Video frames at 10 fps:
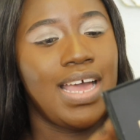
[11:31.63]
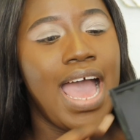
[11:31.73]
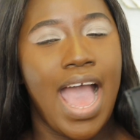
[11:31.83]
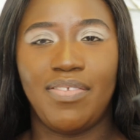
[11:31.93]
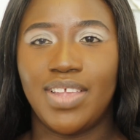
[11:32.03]

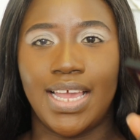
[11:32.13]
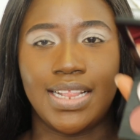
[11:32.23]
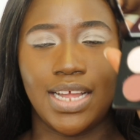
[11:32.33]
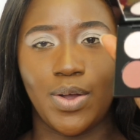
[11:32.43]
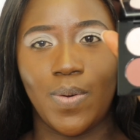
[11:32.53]
have to
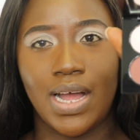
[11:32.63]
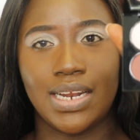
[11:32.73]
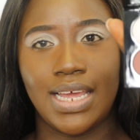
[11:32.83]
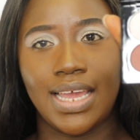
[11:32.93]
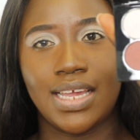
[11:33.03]
get that
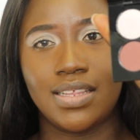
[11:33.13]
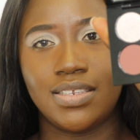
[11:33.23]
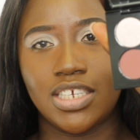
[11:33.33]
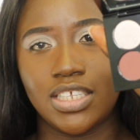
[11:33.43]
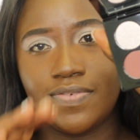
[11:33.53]
quad, like
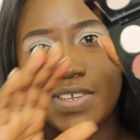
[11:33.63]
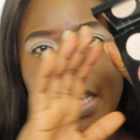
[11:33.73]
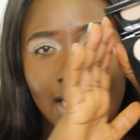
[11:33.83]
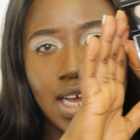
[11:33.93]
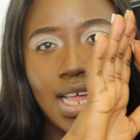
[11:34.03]
just for
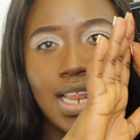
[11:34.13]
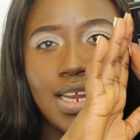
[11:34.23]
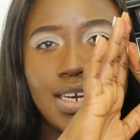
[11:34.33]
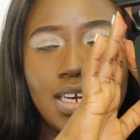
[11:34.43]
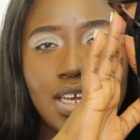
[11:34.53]
that
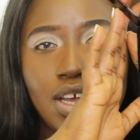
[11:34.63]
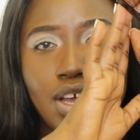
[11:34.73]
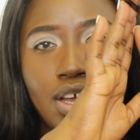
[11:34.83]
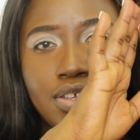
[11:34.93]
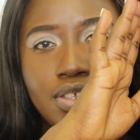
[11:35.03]
color.
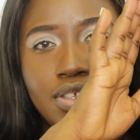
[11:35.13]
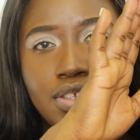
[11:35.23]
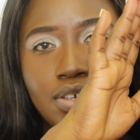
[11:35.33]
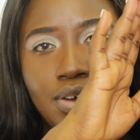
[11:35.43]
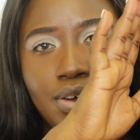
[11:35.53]

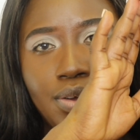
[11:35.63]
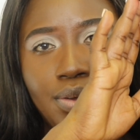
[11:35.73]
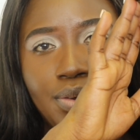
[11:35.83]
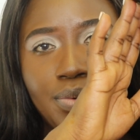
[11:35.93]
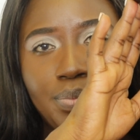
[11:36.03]
So
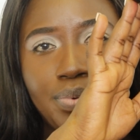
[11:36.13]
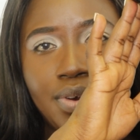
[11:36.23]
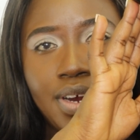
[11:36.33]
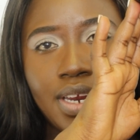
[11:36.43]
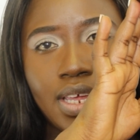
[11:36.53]

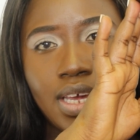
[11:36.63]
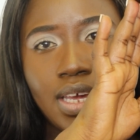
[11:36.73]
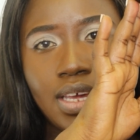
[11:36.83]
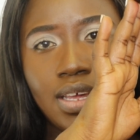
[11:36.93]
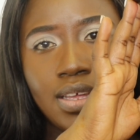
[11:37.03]
pretty.